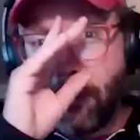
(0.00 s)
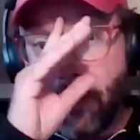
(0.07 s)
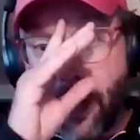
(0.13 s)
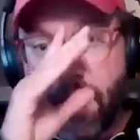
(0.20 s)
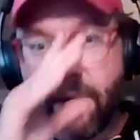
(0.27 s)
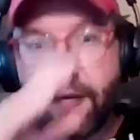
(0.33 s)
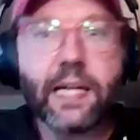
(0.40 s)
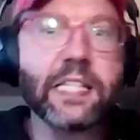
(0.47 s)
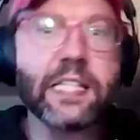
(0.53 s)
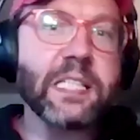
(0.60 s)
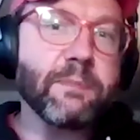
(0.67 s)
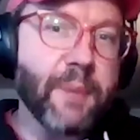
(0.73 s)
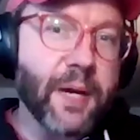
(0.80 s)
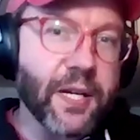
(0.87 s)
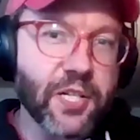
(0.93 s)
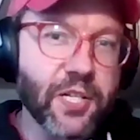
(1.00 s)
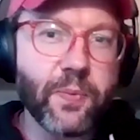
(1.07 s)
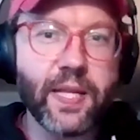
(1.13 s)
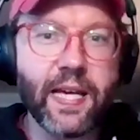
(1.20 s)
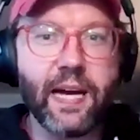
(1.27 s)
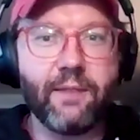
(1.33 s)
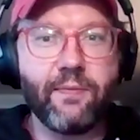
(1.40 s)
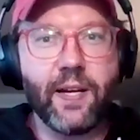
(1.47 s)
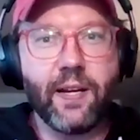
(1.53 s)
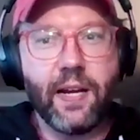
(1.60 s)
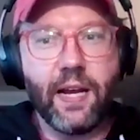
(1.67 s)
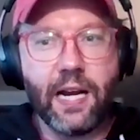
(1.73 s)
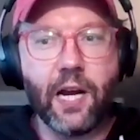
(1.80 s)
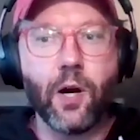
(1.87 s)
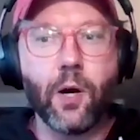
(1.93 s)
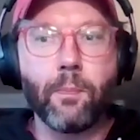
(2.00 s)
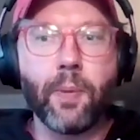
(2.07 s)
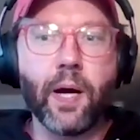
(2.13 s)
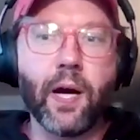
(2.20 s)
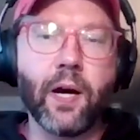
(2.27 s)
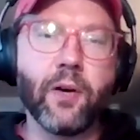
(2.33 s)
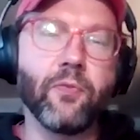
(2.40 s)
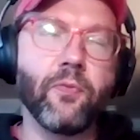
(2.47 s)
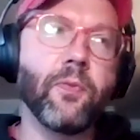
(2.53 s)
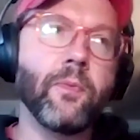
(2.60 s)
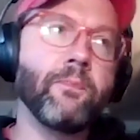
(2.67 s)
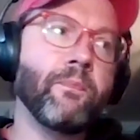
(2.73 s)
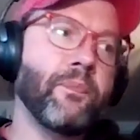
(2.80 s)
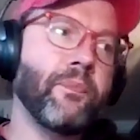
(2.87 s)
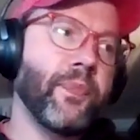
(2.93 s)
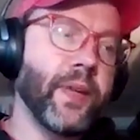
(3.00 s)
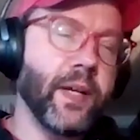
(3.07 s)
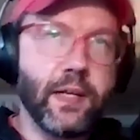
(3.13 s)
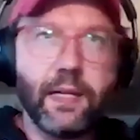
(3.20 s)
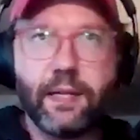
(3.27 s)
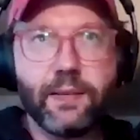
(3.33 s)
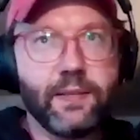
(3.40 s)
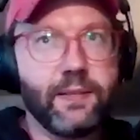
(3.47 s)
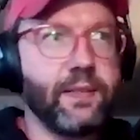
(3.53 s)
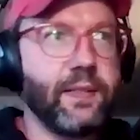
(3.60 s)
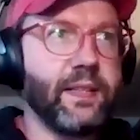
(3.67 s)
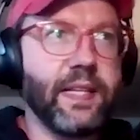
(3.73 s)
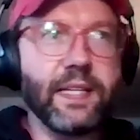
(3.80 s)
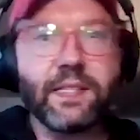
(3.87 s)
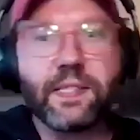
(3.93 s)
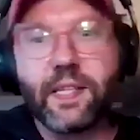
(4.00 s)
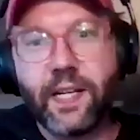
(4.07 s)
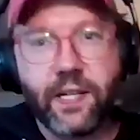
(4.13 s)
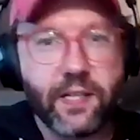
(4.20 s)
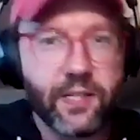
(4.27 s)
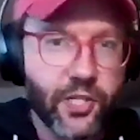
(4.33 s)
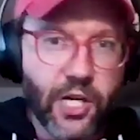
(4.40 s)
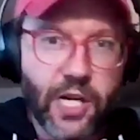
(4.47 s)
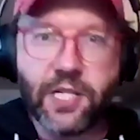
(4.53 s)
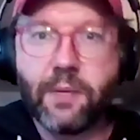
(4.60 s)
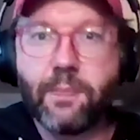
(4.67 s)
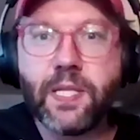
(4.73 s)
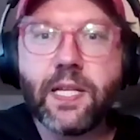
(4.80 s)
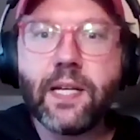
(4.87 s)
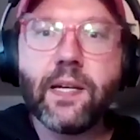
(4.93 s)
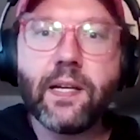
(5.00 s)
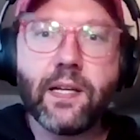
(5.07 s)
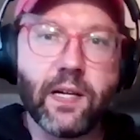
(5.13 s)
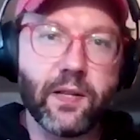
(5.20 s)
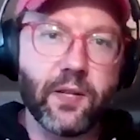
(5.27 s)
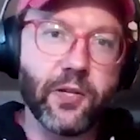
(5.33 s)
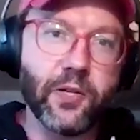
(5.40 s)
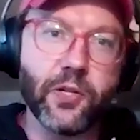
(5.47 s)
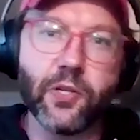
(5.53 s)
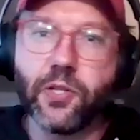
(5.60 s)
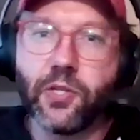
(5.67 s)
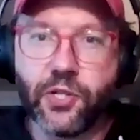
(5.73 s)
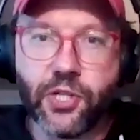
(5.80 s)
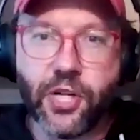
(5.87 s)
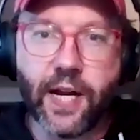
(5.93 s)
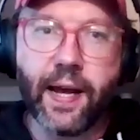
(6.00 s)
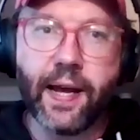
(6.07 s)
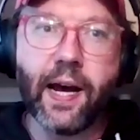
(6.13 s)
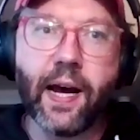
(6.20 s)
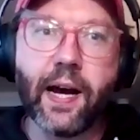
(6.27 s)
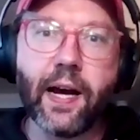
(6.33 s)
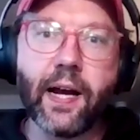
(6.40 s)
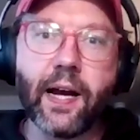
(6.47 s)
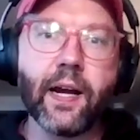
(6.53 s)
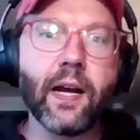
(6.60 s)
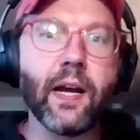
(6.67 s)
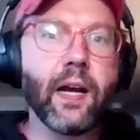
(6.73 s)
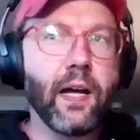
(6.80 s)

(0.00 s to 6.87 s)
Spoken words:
but especially with the advent and help of uh, things like ChatGPT and other Gen AI,